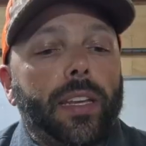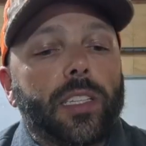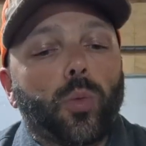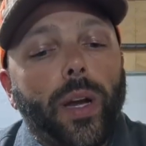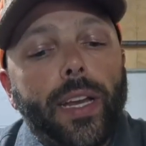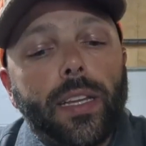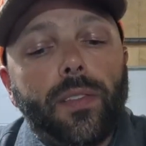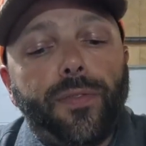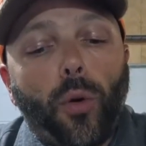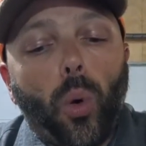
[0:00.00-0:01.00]
it's
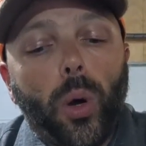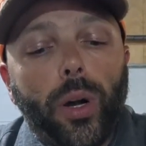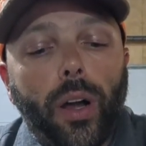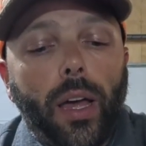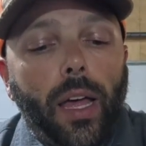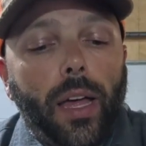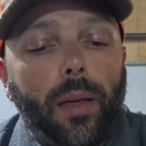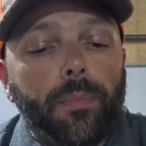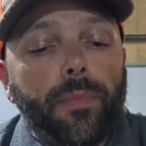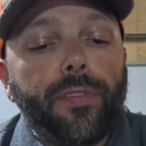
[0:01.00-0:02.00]
rated for
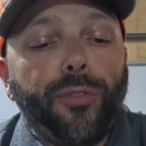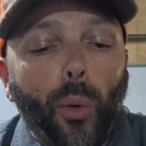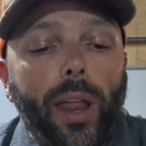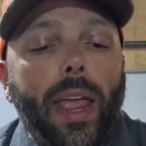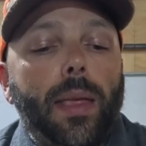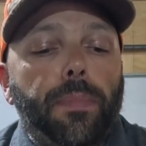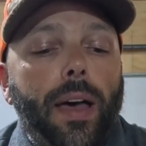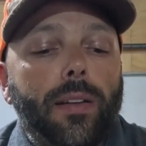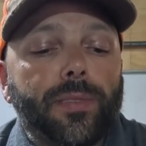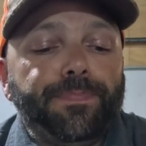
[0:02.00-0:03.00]
4 to 8
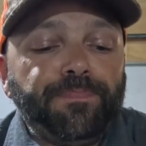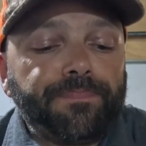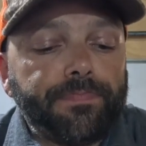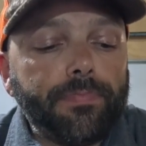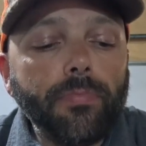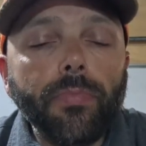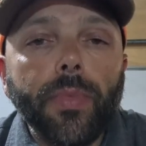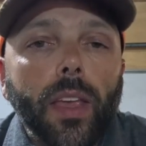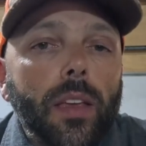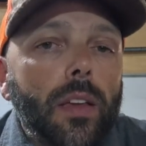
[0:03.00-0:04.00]
pound.
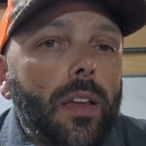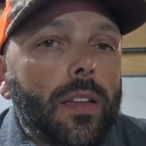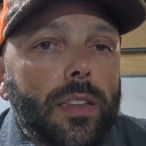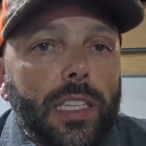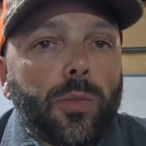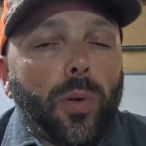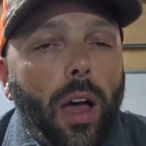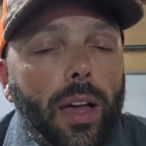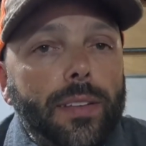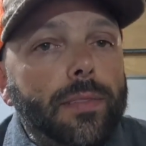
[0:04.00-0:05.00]
This
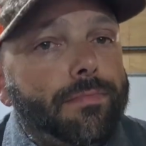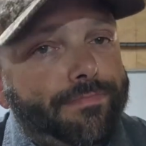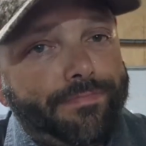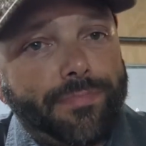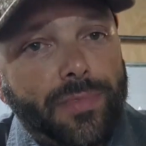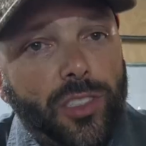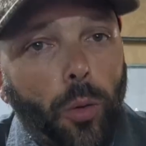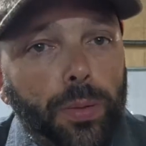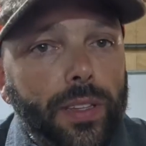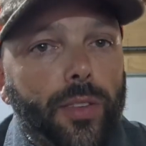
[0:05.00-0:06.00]
rod,
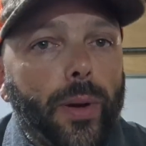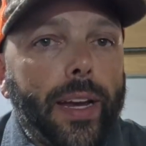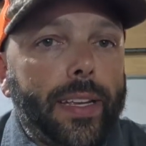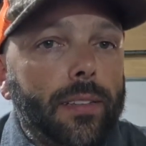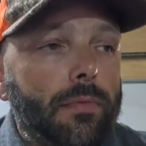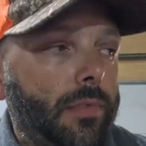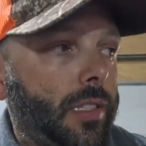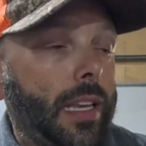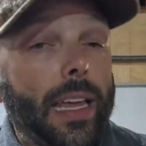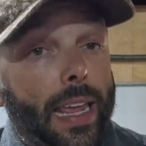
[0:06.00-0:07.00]
don't believe the rating.
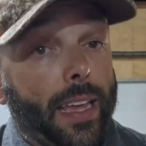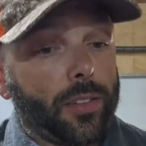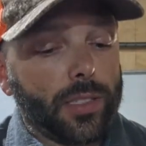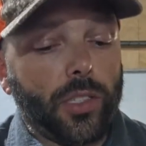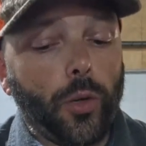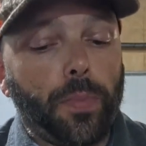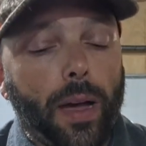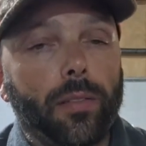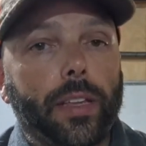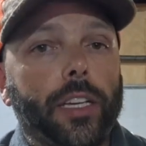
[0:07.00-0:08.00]
It handles 2
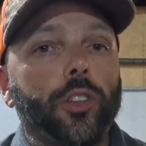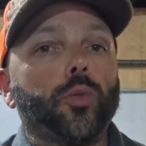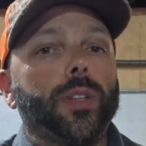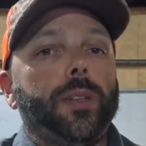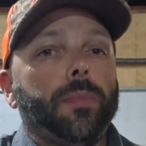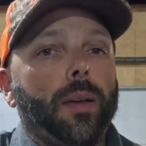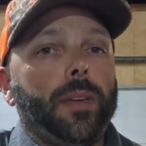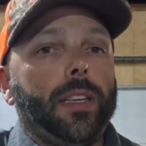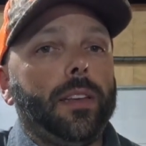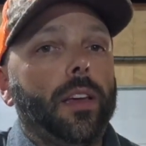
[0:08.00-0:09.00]
pound like a dream. I
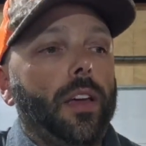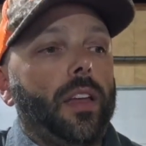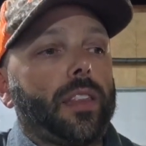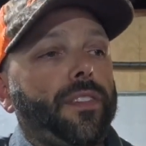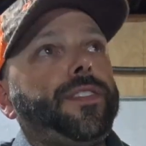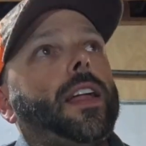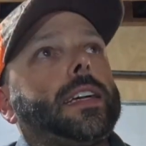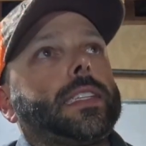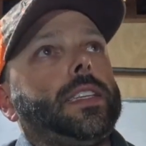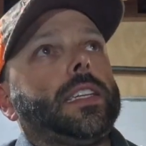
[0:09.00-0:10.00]
mean, the
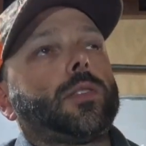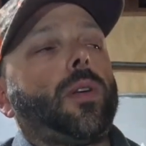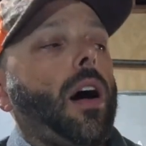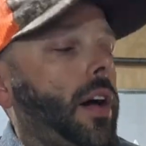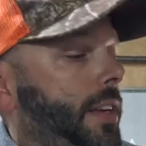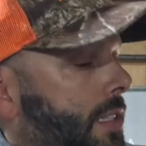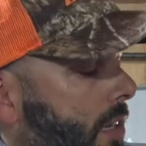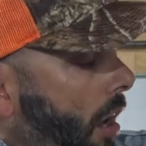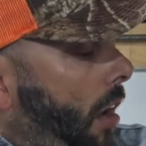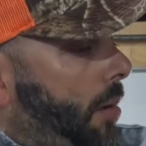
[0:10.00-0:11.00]
flex on this rod is
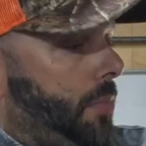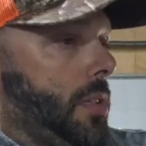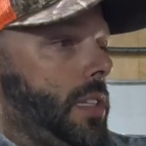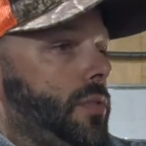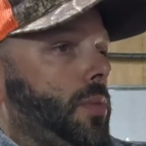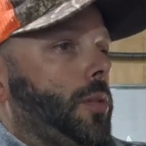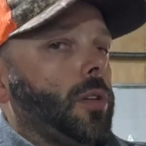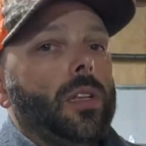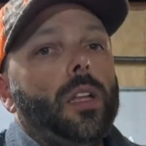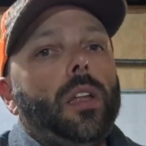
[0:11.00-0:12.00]
unbelievable.